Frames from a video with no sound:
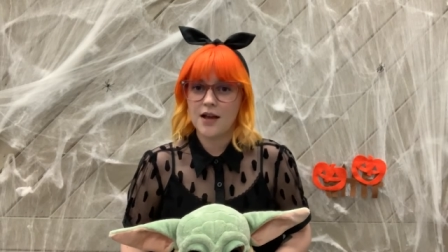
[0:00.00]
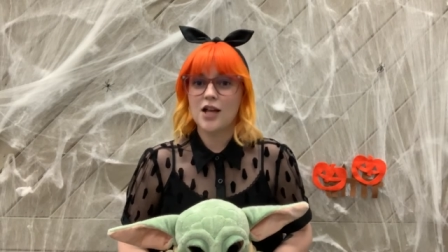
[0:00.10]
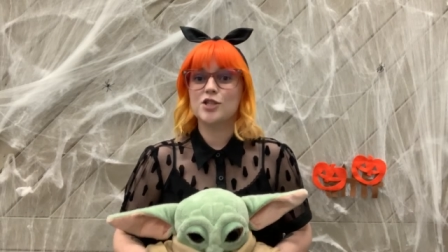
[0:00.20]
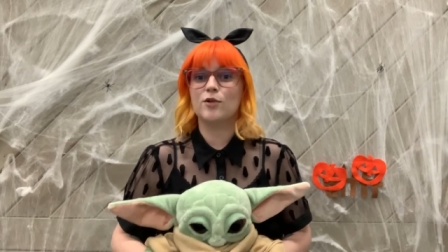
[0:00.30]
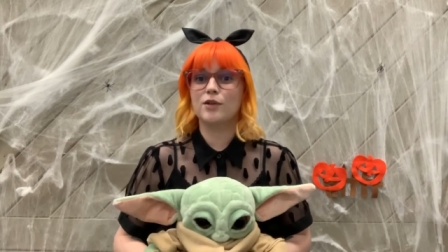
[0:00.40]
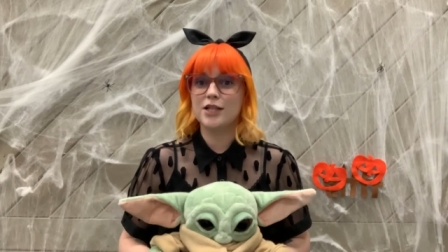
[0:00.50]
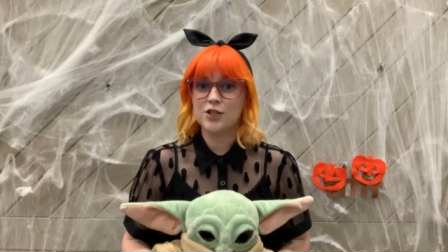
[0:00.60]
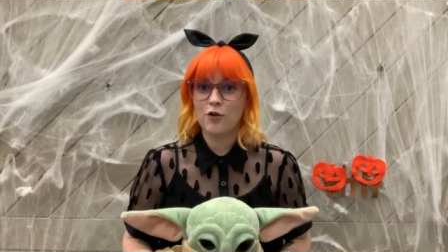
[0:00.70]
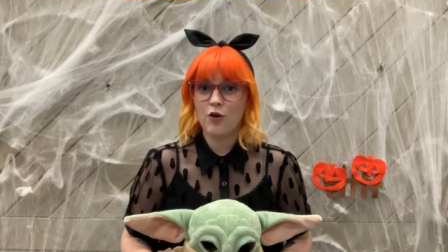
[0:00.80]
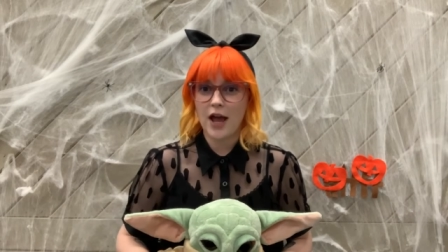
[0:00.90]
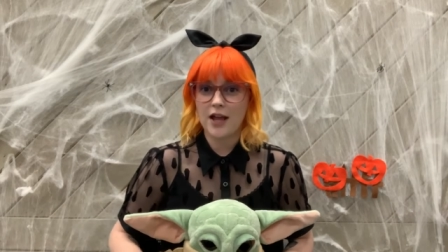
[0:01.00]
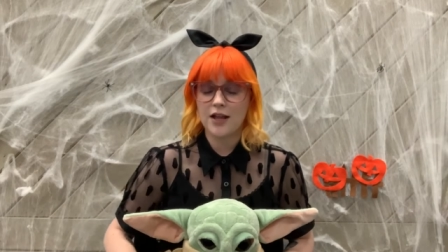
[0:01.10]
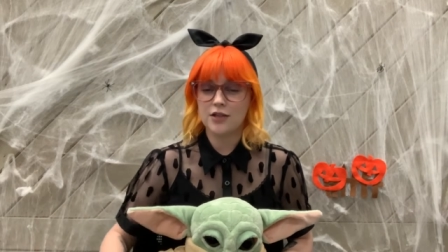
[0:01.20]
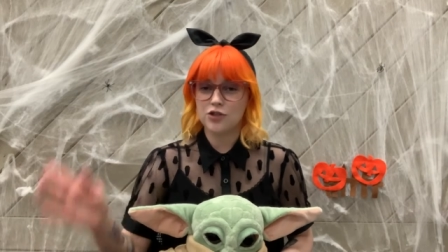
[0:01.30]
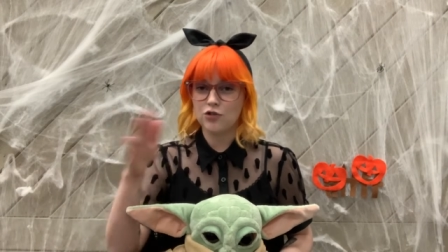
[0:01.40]
So let's go
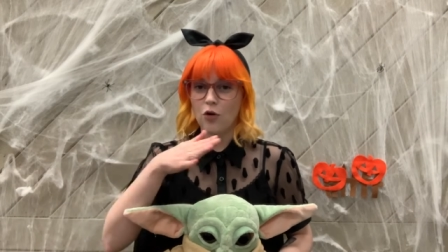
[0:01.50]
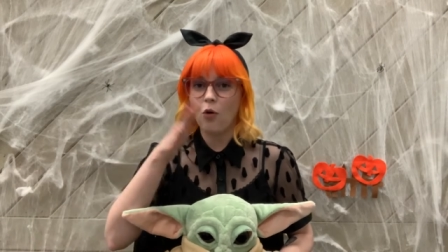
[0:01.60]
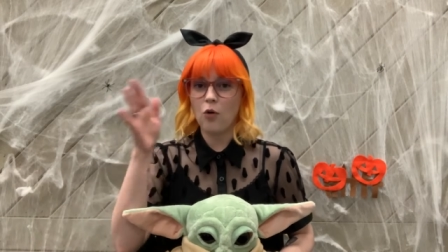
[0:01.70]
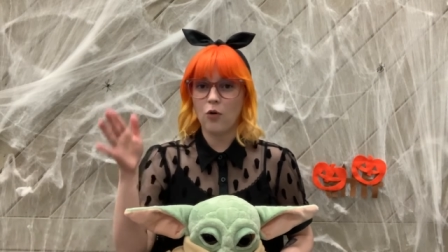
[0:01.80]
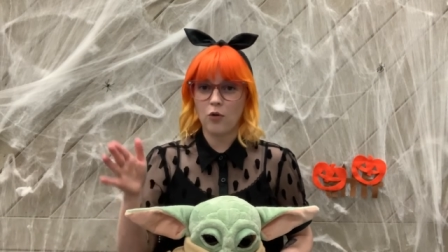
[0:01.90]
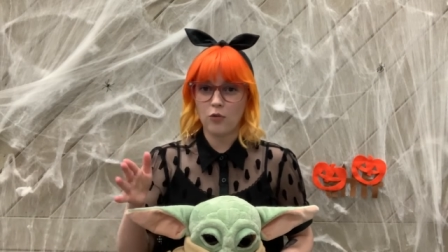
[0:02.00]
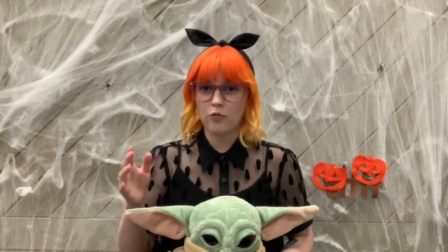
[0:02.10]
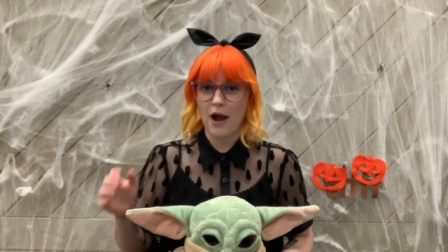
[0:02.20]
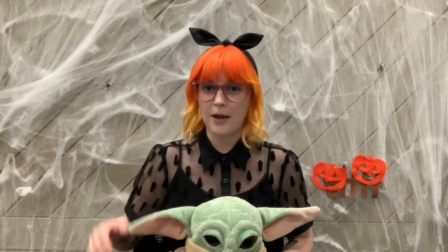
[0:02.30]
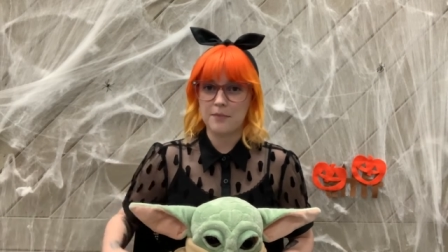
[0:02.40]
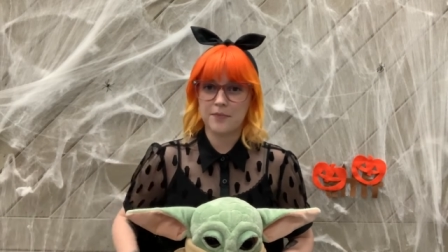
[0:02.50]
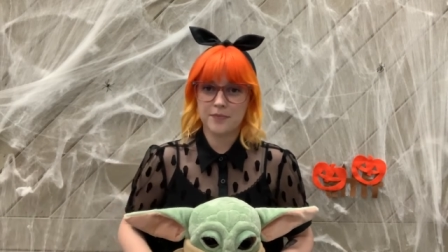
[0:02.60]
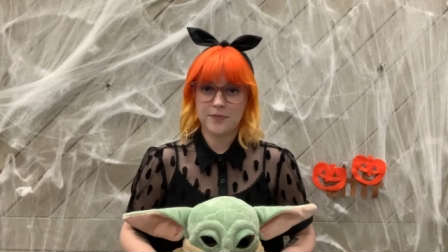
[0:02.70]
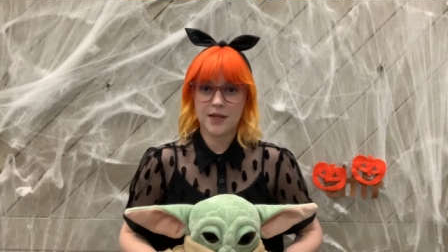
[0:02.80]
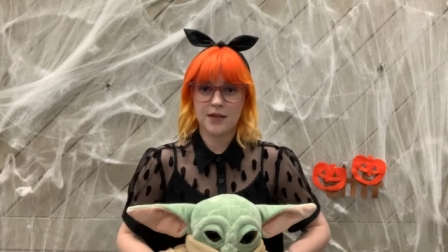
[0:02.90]
ahead and do the whole rhyme.
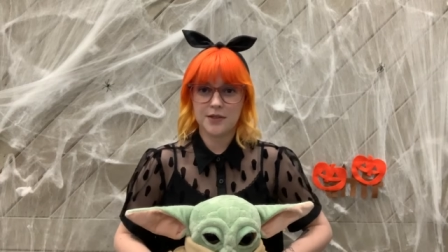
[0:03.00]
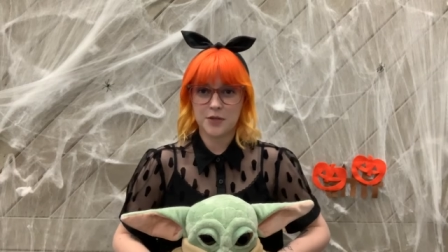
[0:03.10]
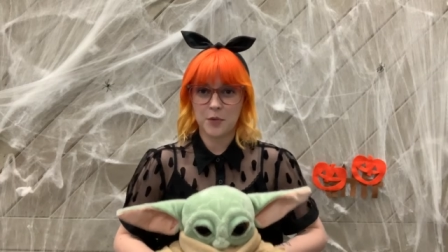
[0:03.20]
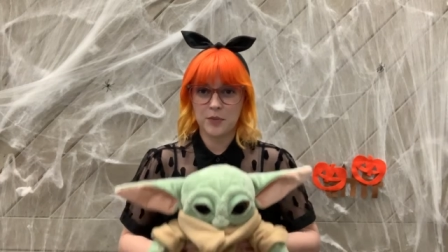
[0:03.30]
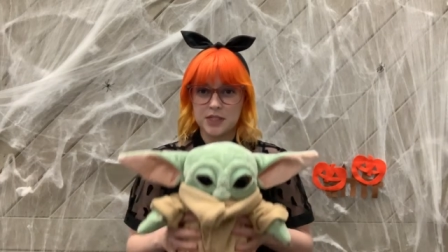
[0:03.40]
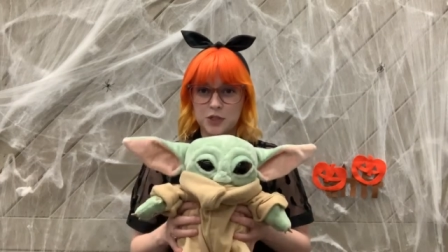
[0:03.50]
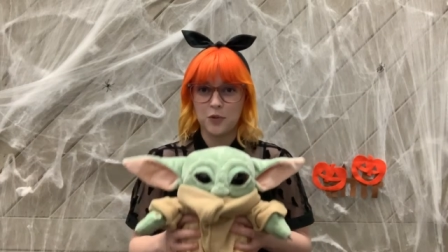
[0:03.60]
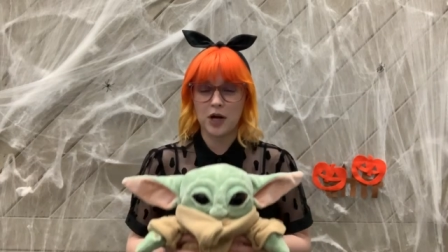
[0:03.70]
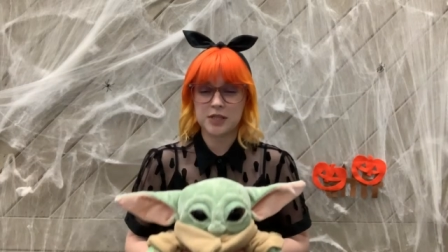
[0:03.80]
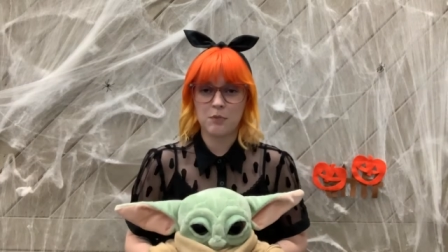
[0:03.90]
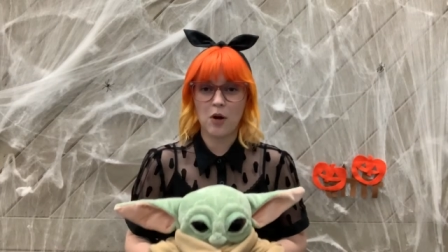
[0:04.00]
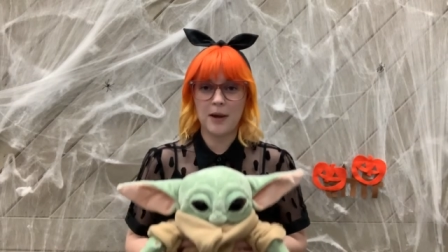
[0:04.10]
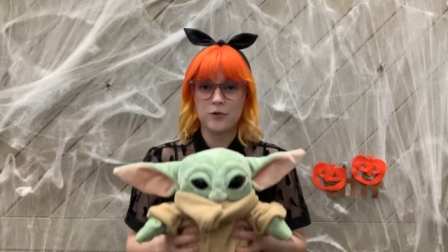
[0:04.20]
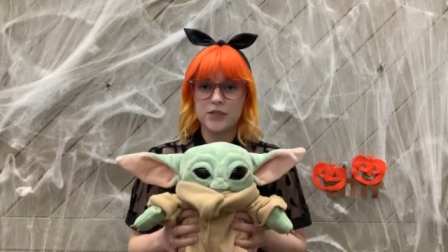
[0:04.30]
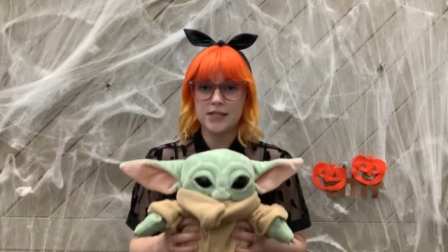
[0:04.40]
Let's do our small
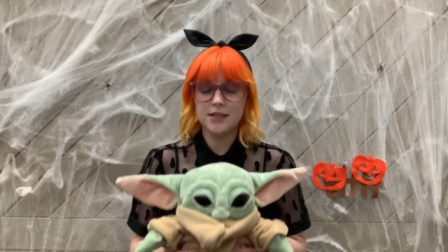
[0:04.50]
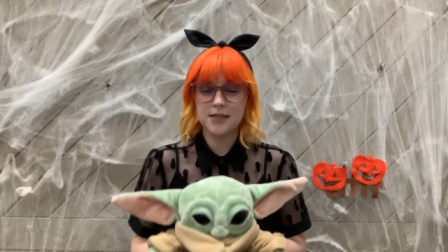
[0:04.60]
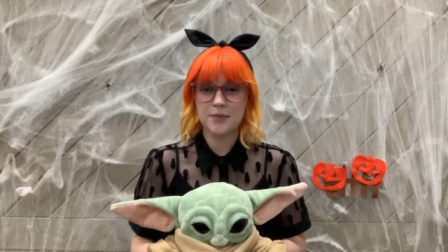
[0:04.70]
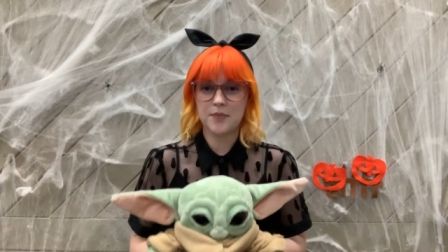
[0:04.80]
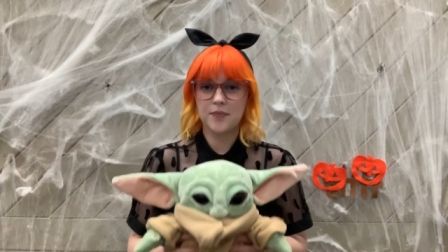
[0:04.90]
bounces.